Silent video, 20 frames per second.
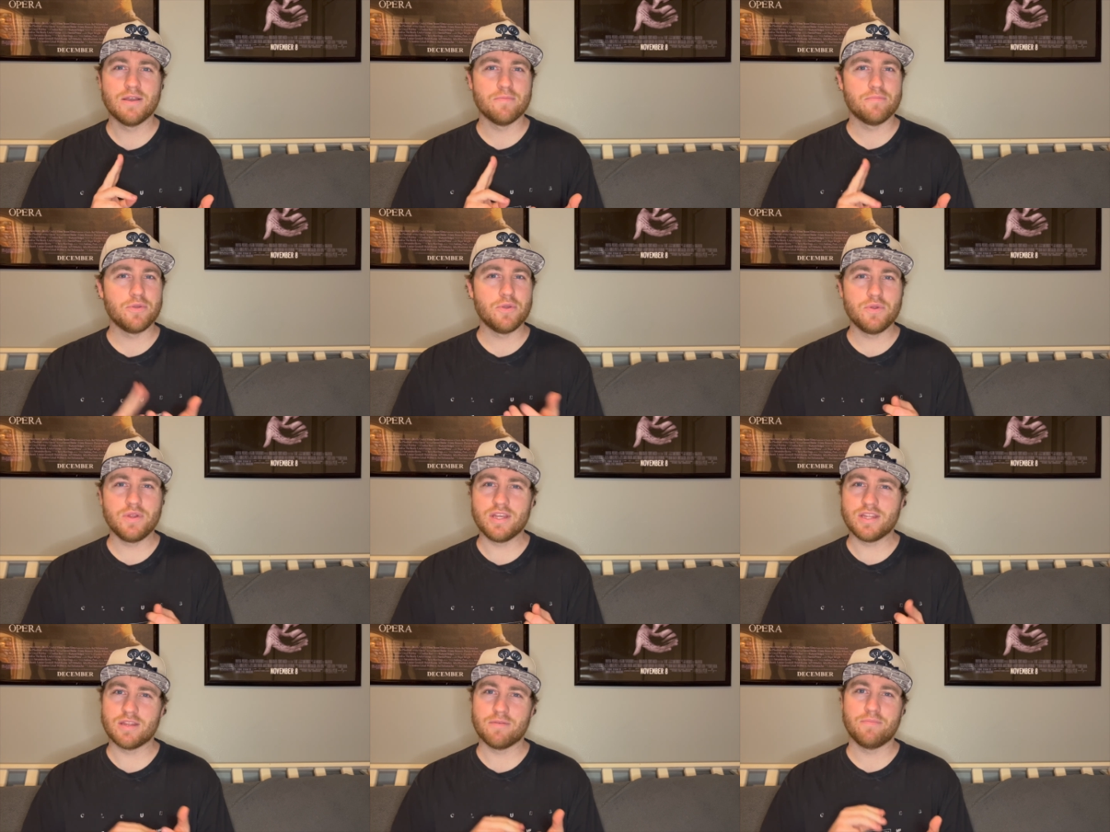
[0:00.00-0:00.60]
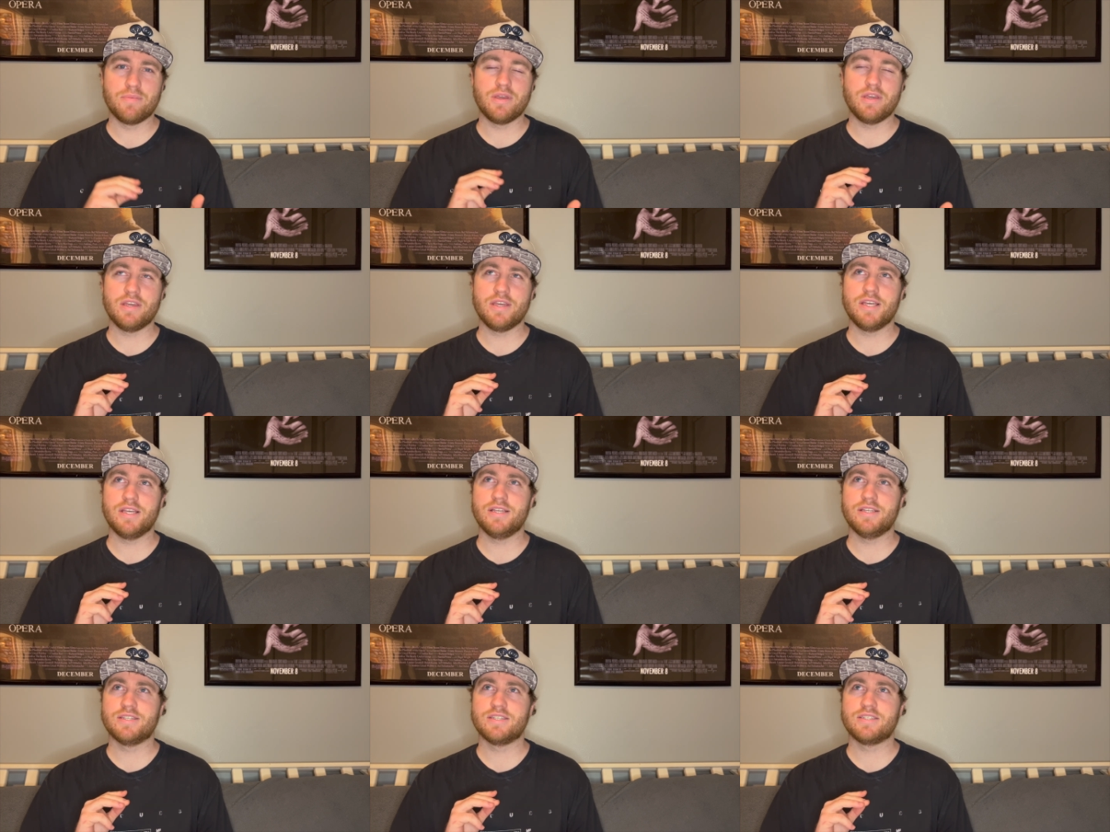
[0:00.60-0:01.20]
Beauty and the
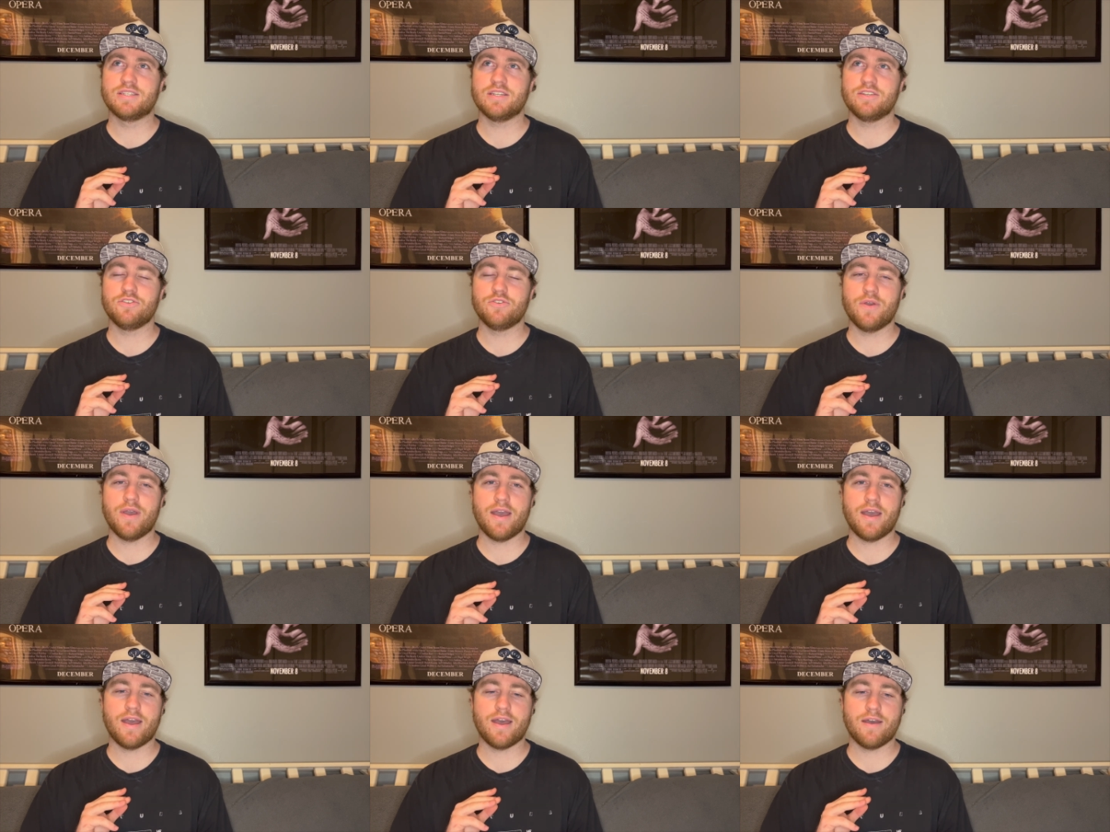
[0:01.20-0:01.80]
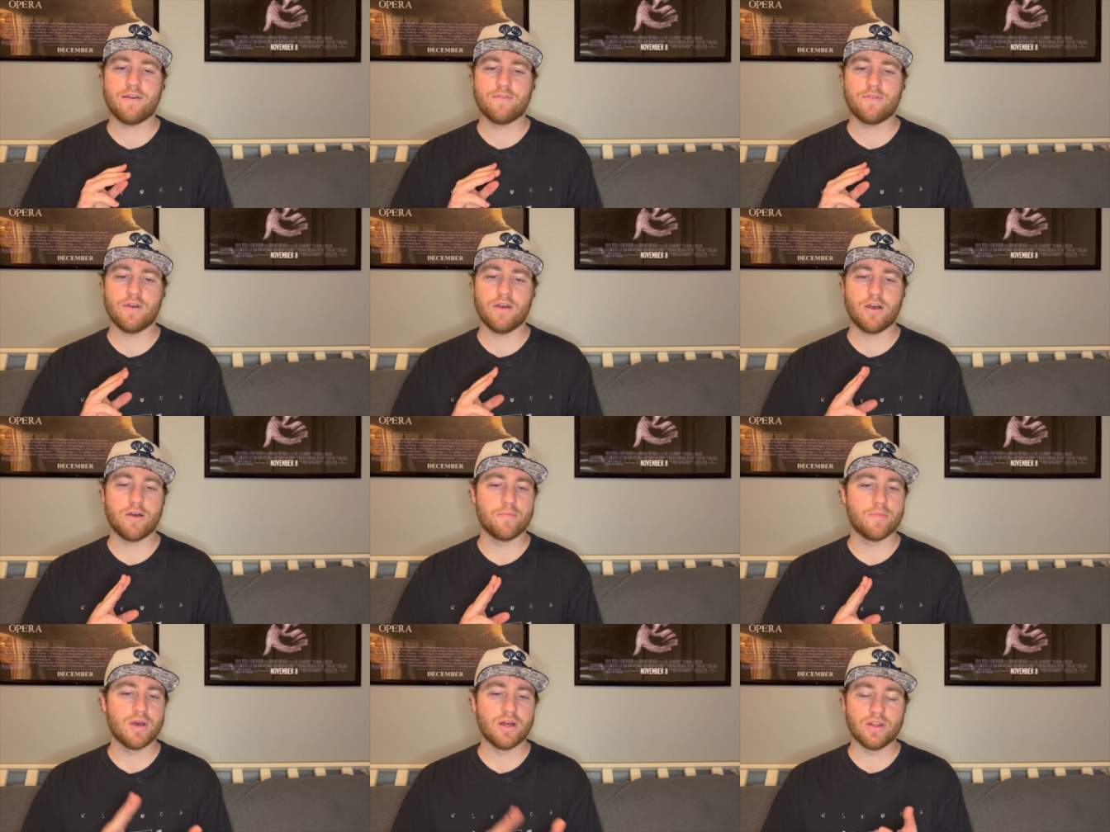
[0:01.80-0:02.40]
Beast. You have
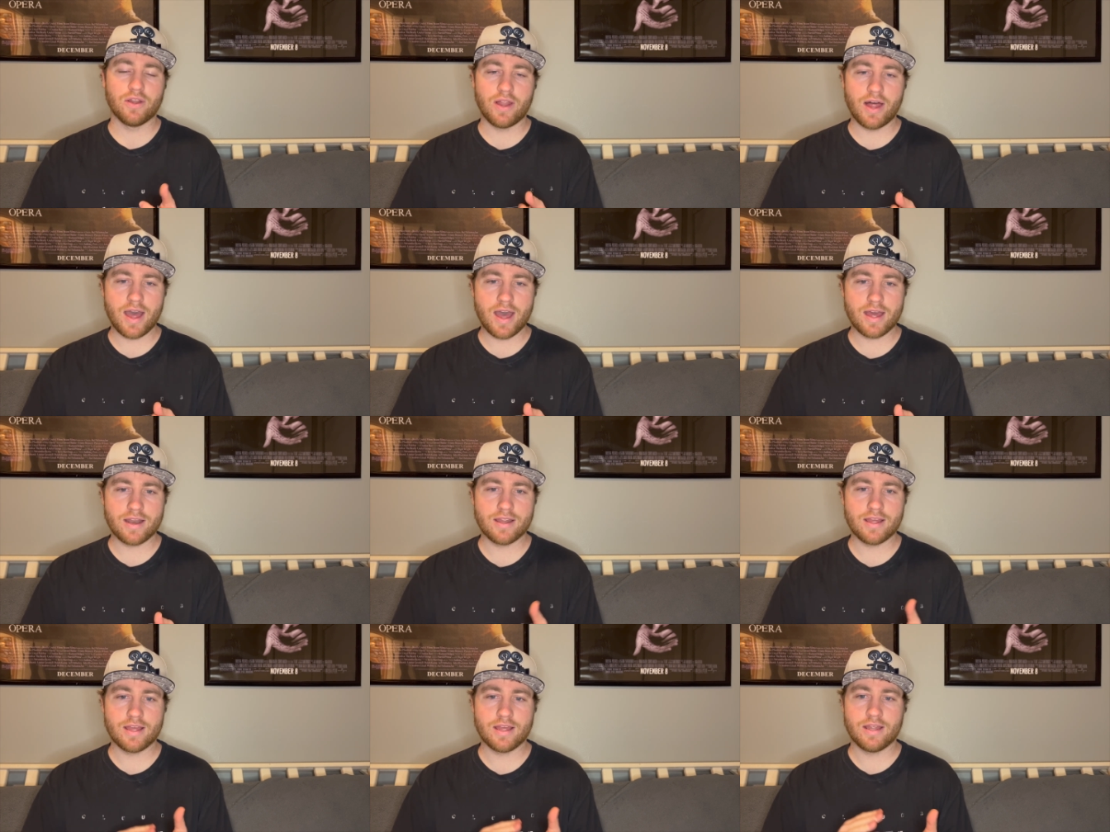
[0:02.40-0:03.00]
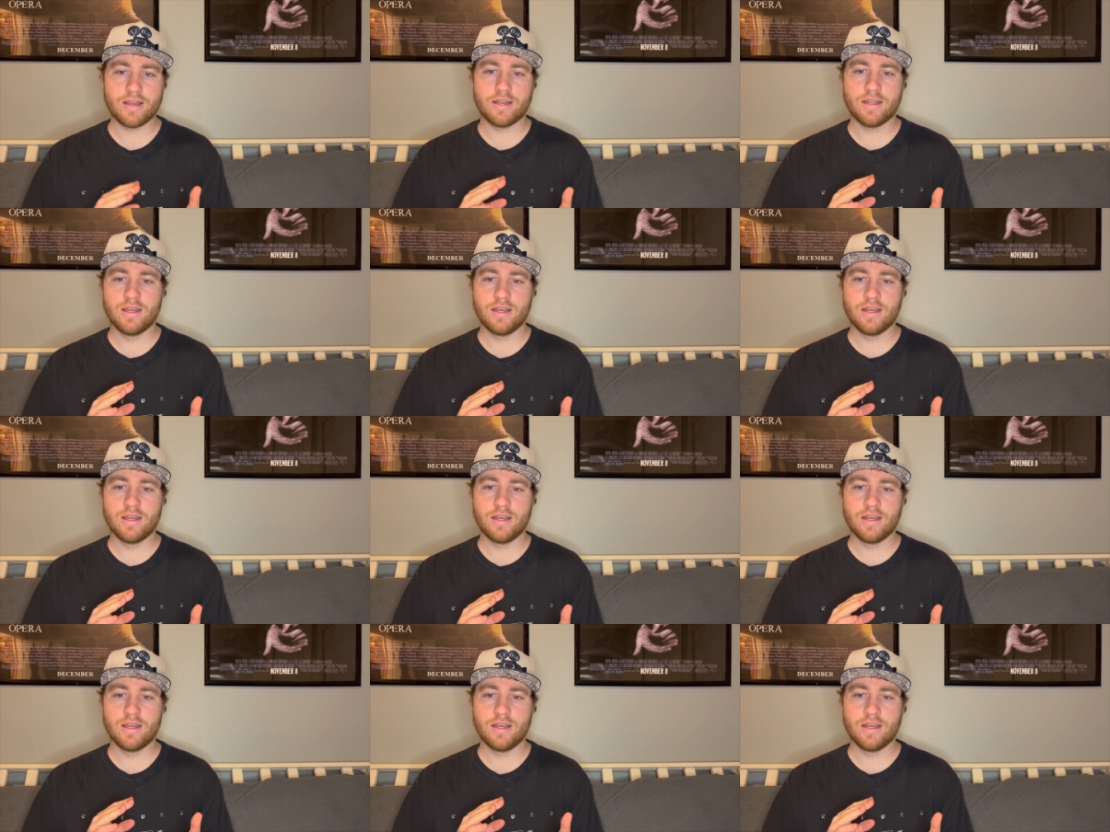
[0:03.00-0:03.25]
um, Aladdin,